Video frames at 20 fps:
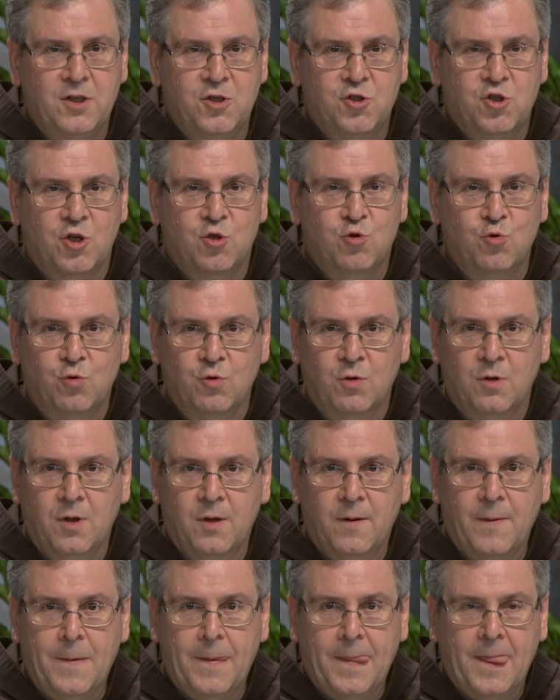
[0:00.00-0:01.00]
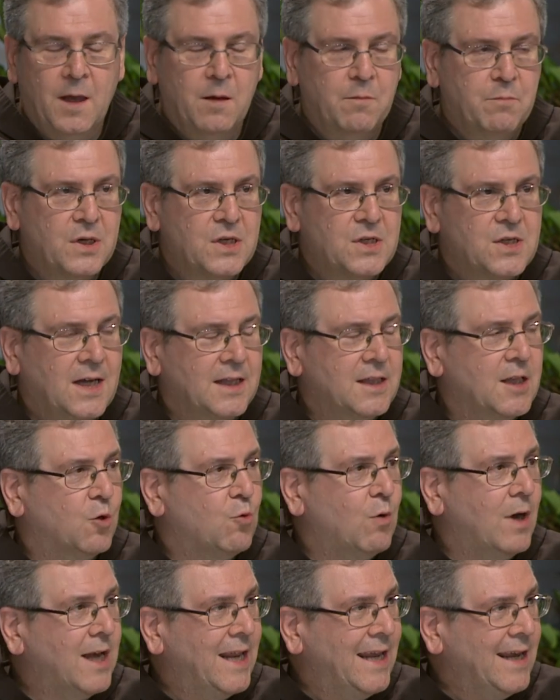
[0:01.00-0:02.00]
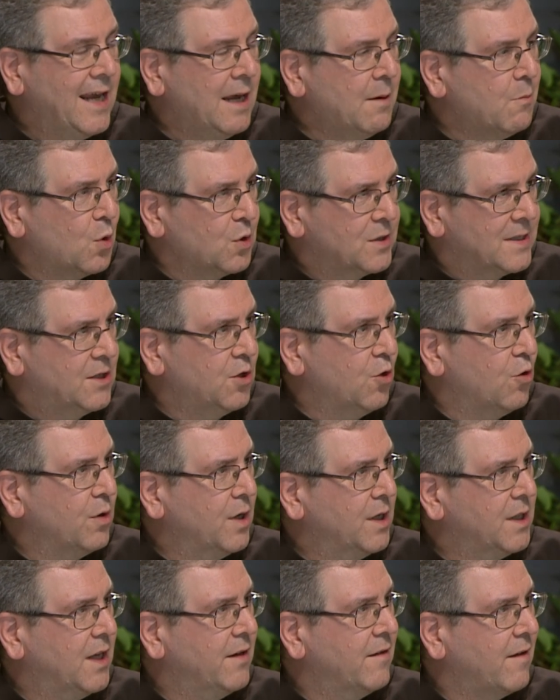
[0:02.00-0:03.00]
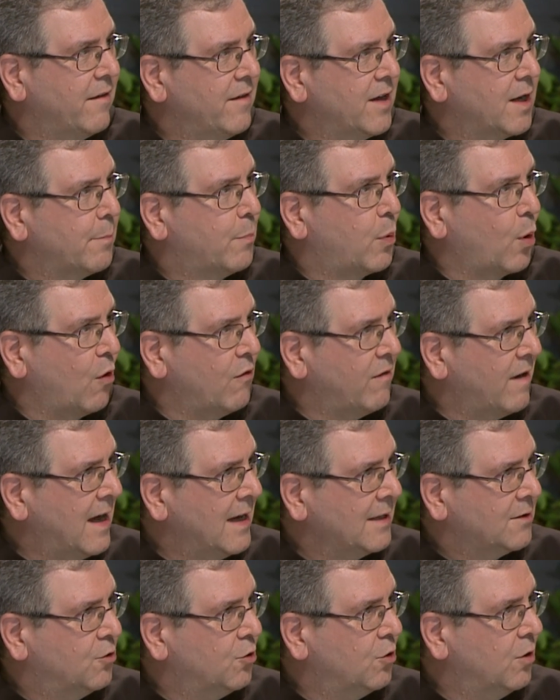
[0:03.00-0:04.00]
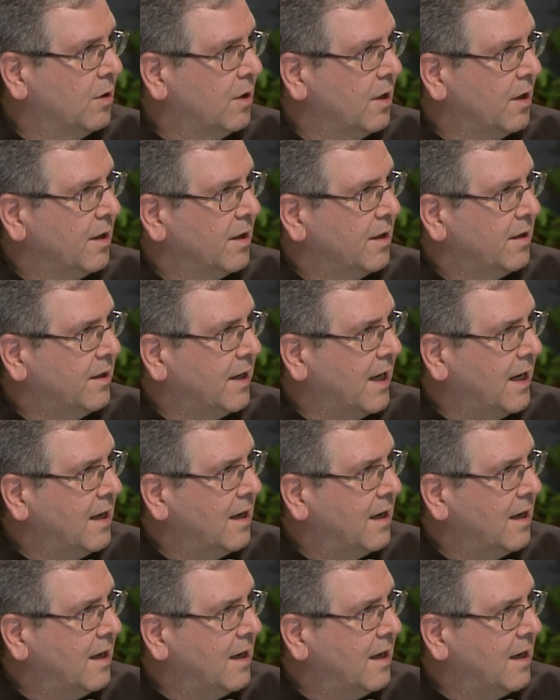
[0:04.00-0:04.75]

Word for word: A Franciscan life means walking on Jesus' path.